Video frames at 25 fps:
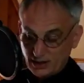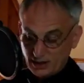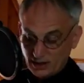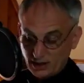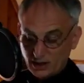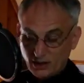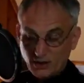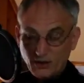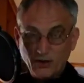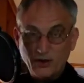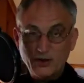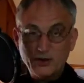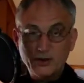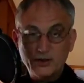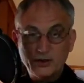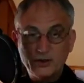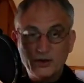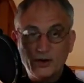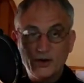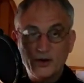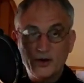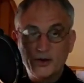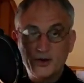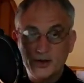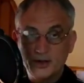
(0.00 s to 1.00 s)
harder and
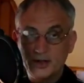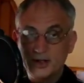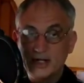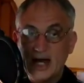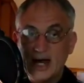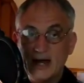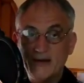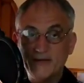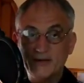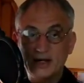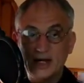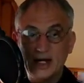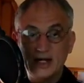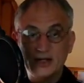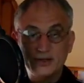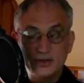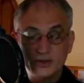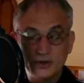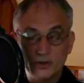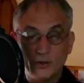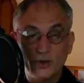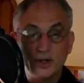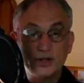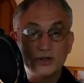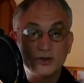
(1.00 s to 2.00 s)
harder to navigate
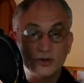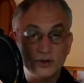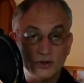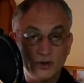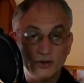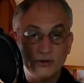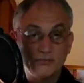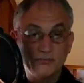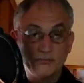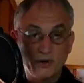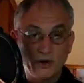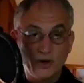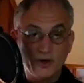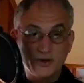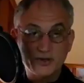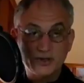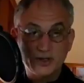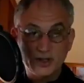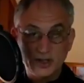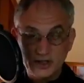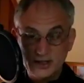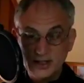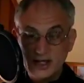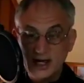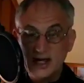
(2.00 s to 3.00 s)
during certain parts
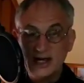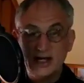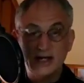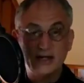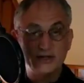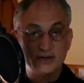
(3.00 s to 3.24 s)
of the day.